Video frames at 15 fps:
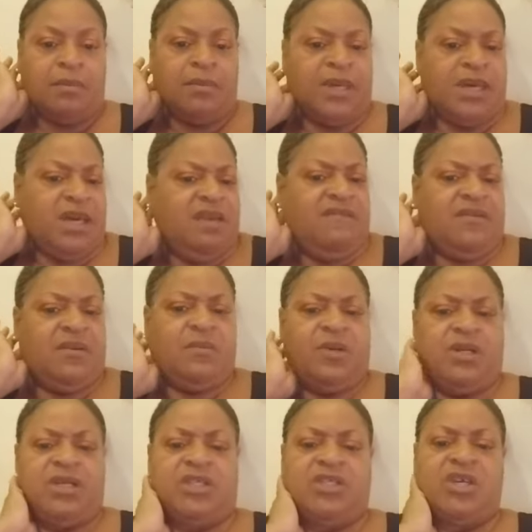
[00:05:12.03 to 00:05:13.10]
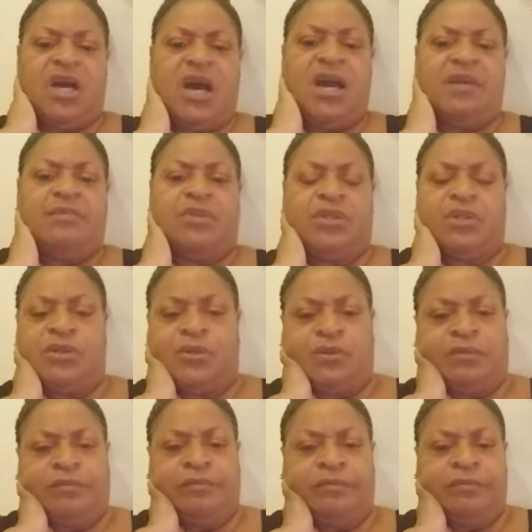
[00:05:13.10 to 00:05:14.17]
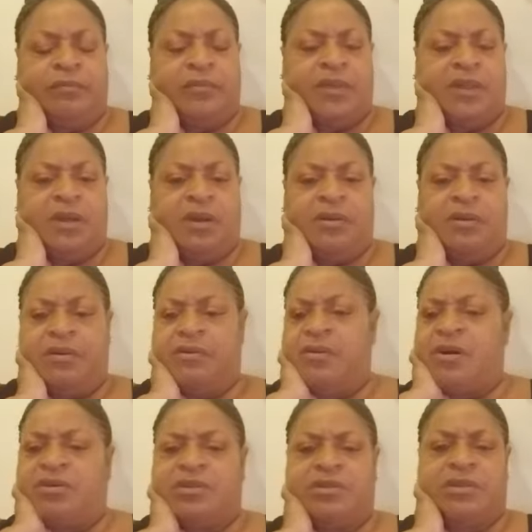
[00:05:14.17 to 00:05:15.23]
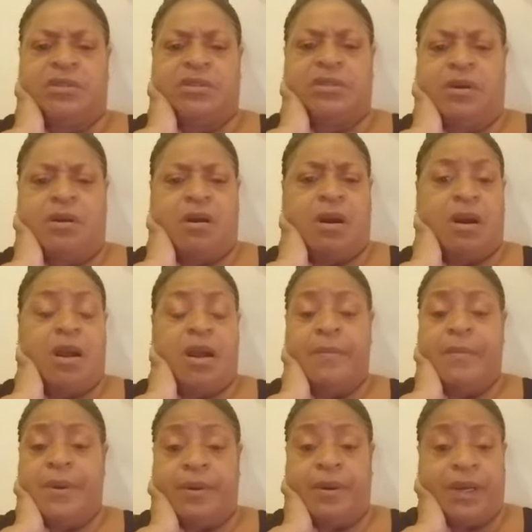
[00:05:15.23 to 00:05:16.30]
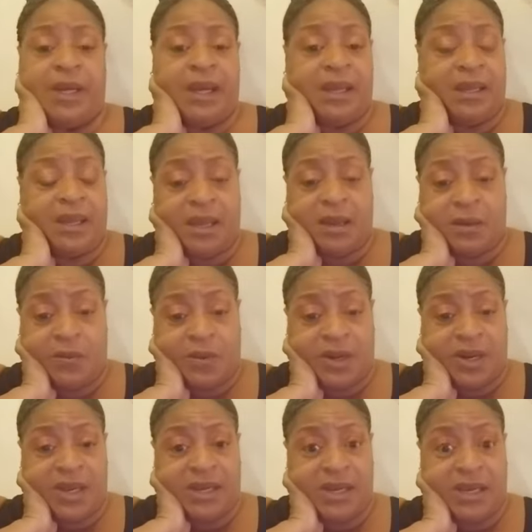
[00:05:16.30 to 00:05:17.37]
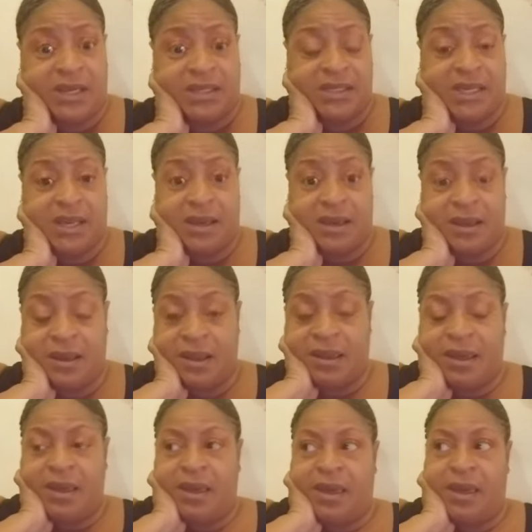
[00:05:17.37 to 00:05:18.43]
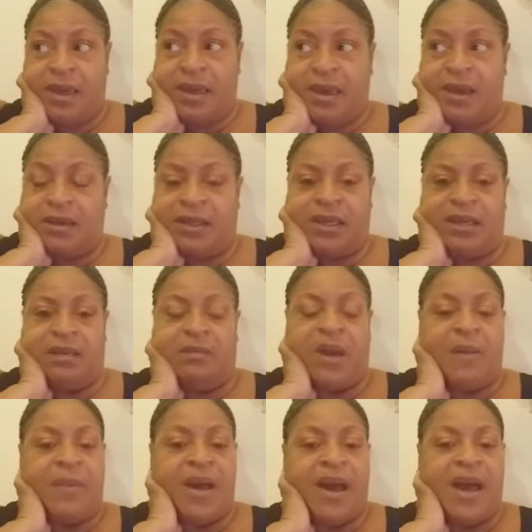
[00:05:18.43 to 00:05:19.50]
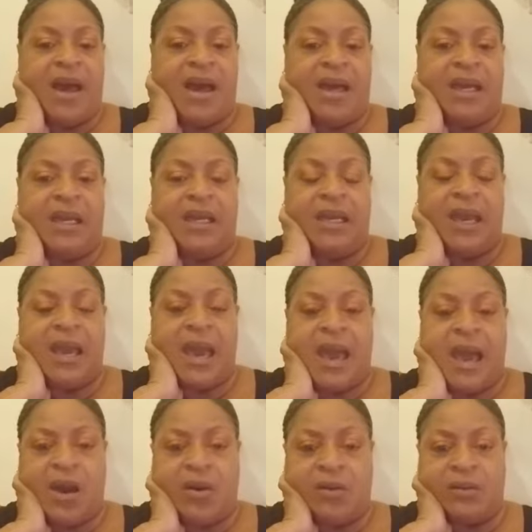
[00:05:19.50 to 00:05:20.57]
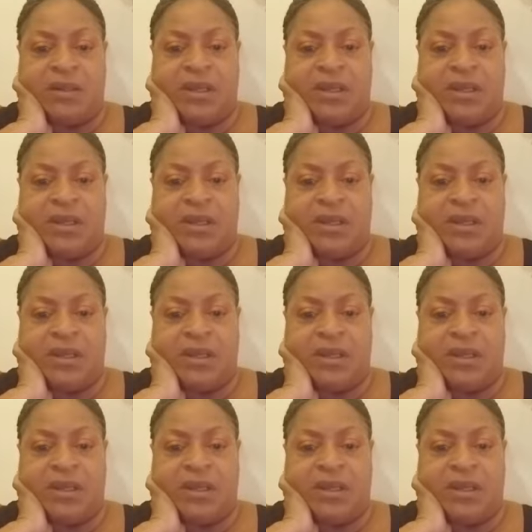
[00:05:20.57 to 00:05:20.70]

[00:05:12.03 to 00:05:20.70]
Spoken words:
Even when it's time to go to the grocery store, I'm going in, getting what I need to get, and getting my behind out.